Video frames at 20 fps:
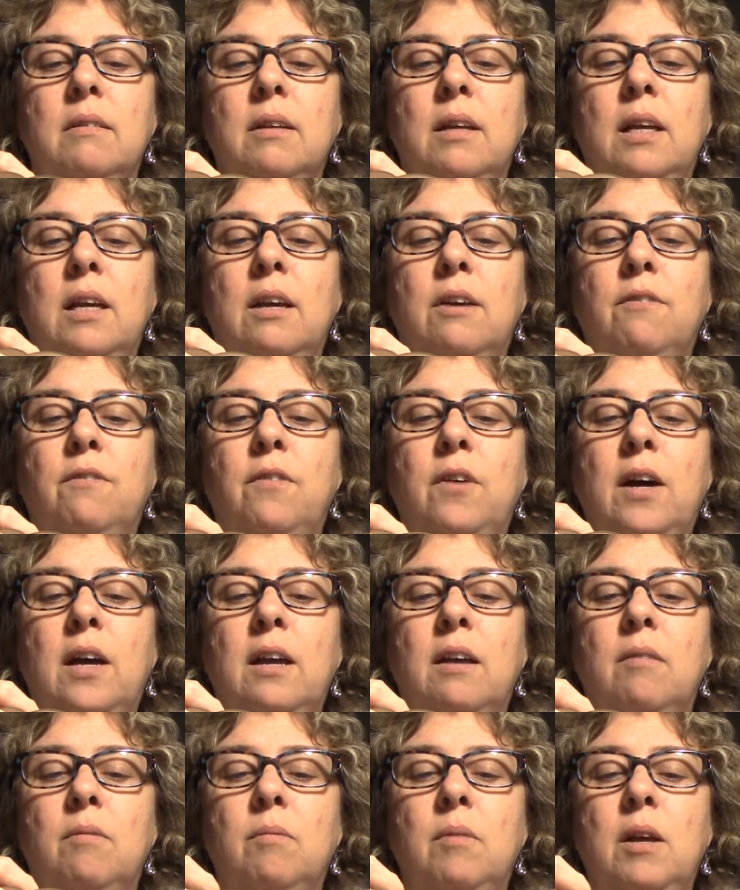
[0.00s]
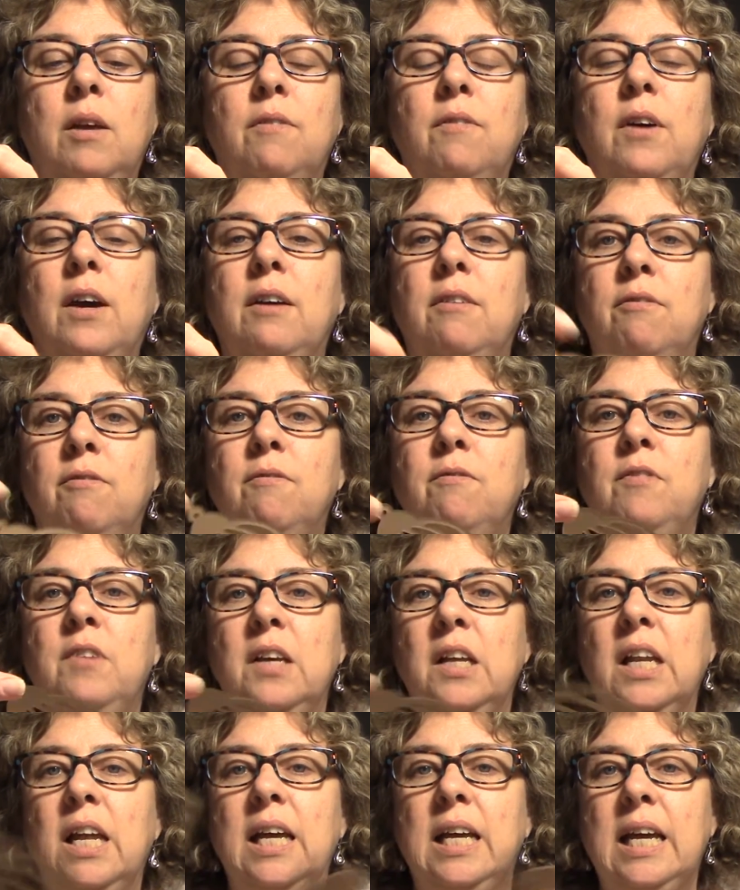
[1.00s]
if I
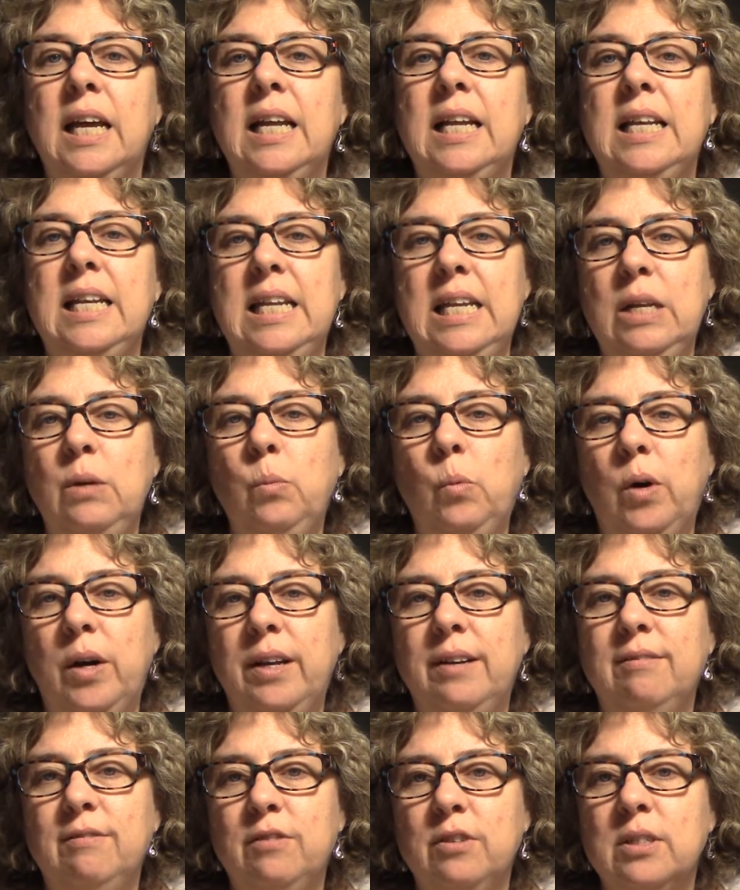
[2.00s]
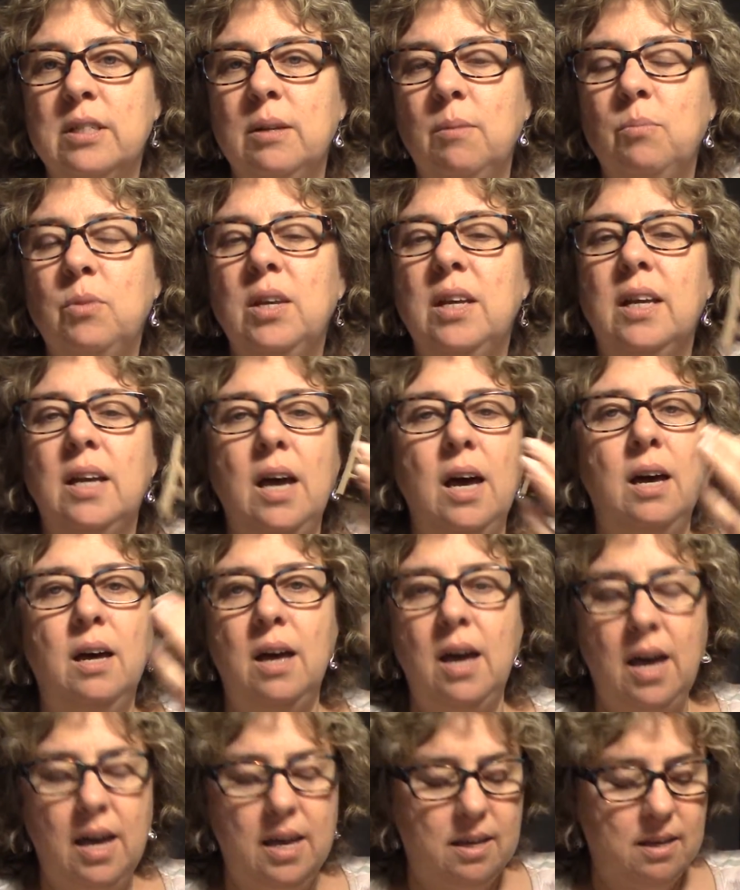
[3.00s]
feel like I need one for something,
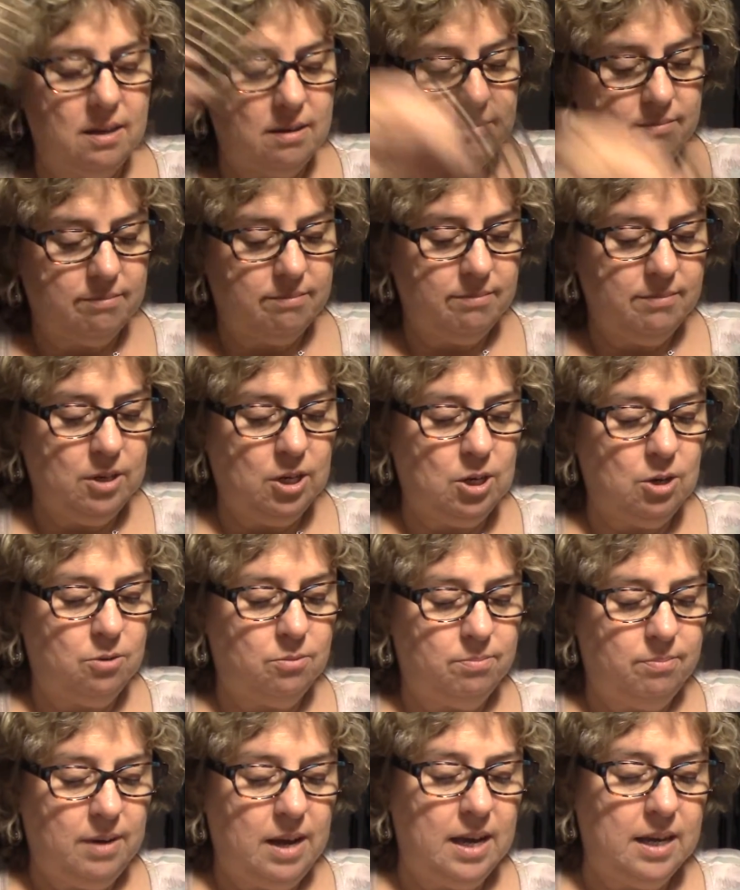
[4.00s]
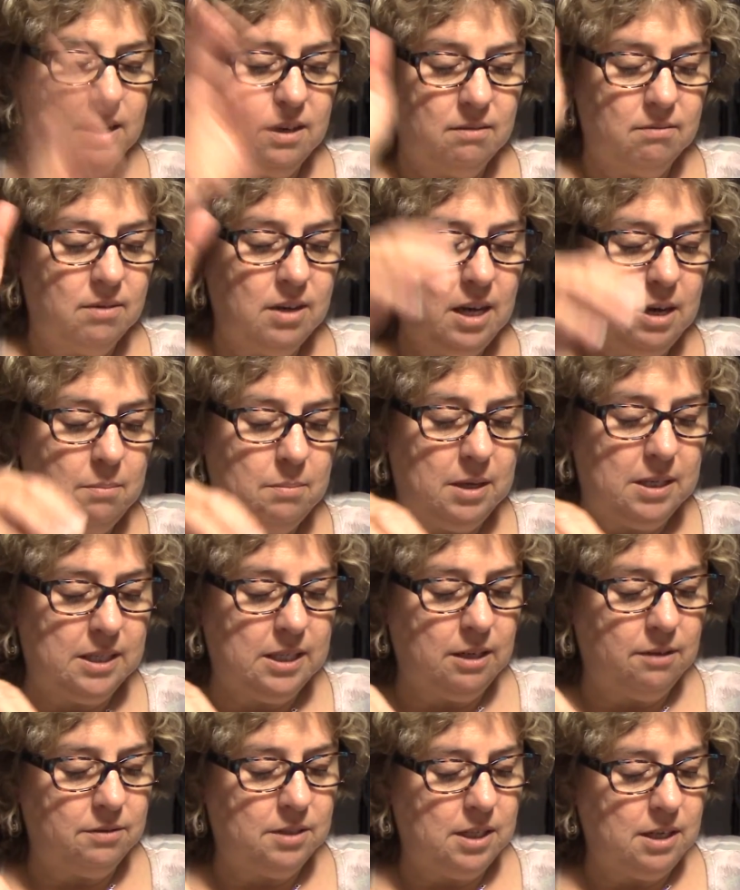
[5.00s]
I can, you know, I can cut
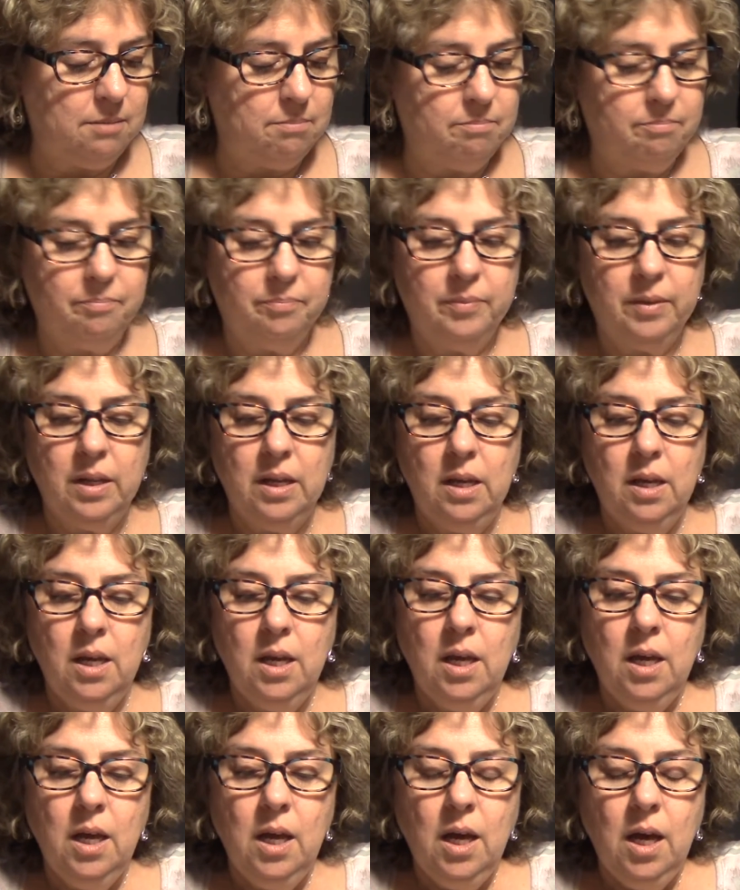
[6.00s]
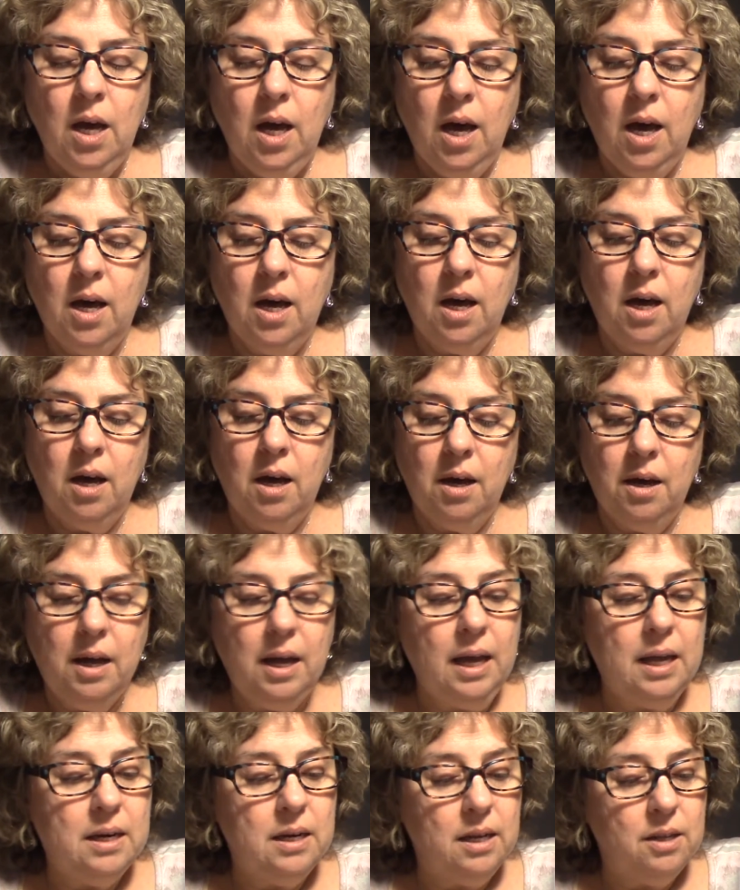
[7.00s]
myself some.
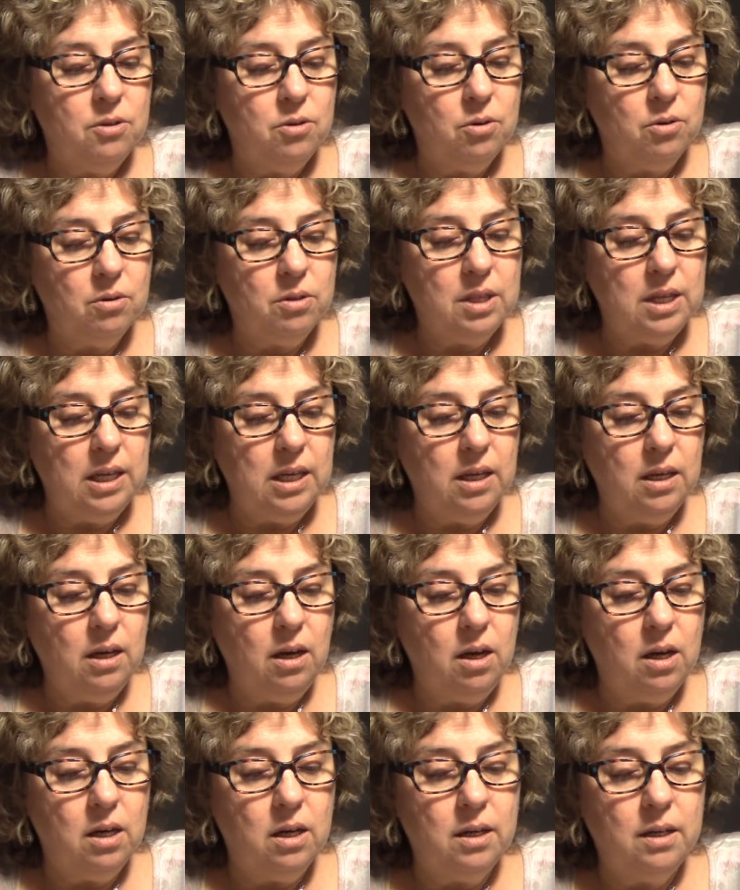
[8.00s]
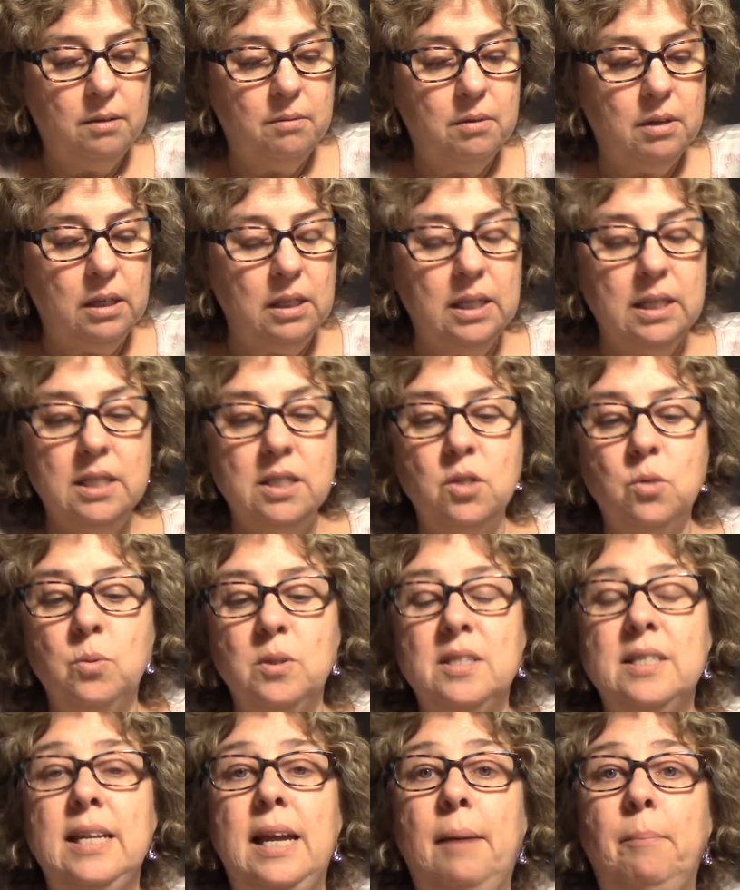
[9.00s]
Another thing on the list
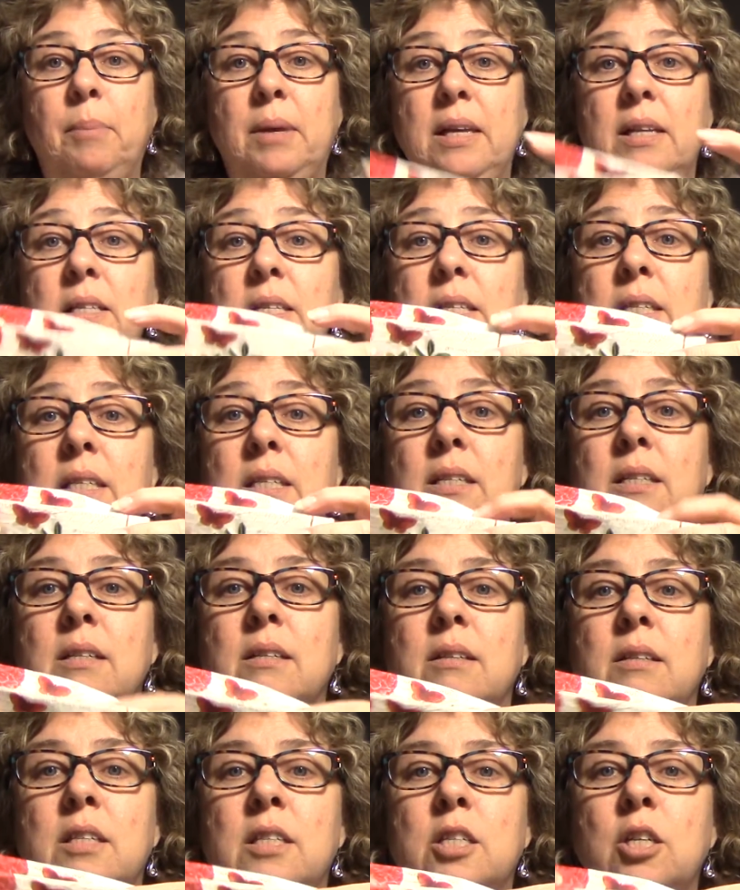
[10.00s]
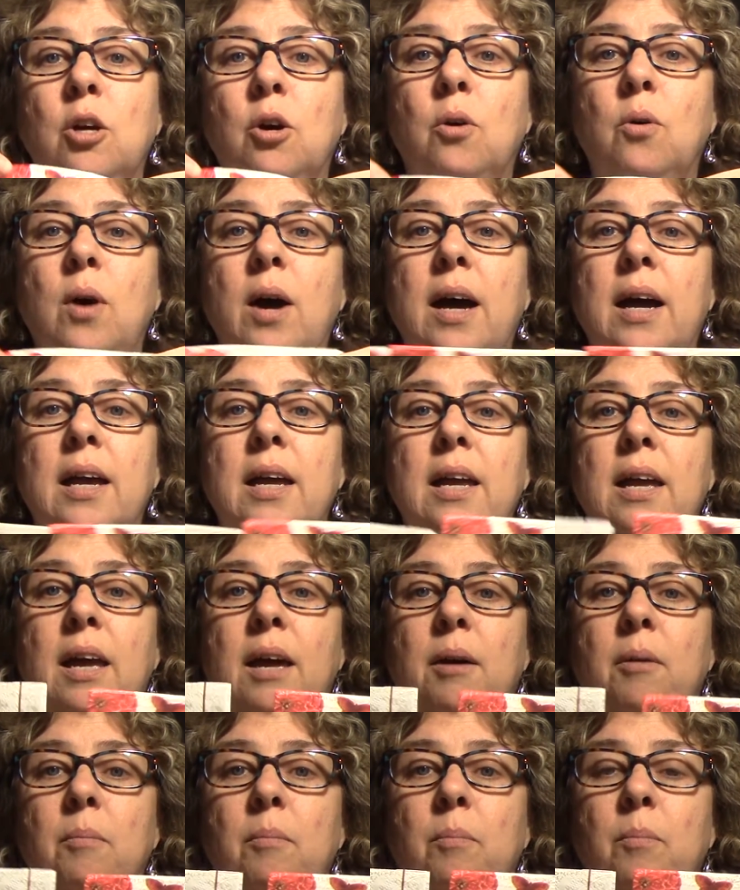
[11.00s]
was napkins. So I
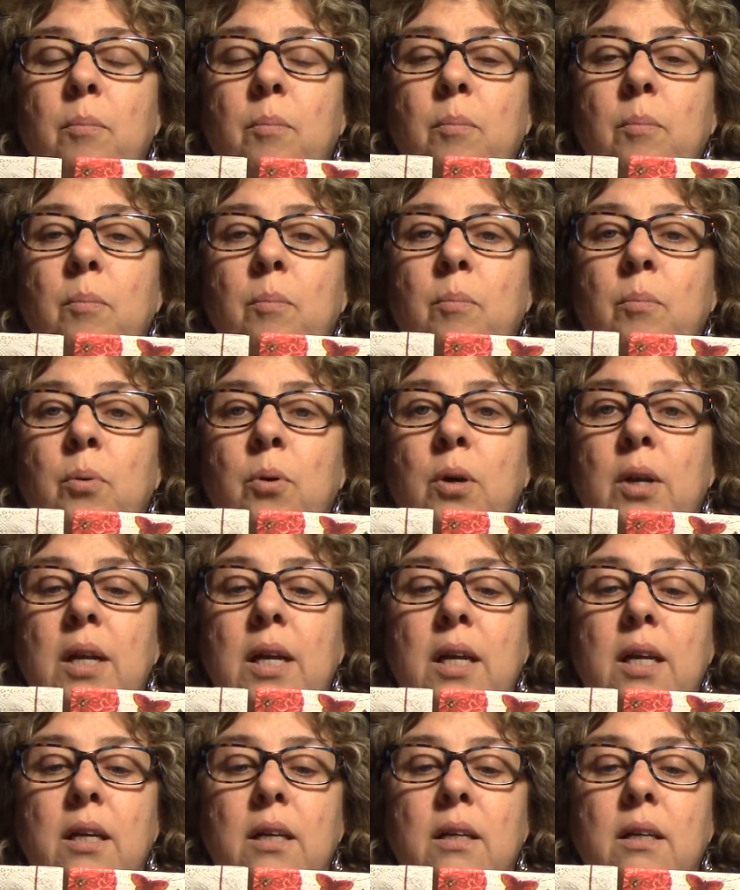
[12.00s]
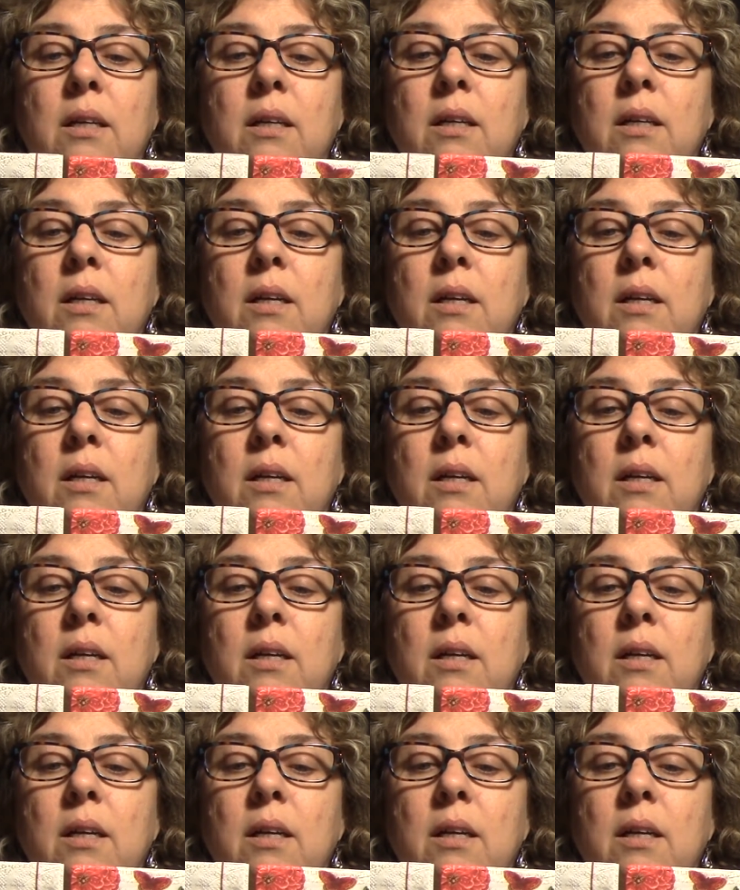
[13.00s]
am putting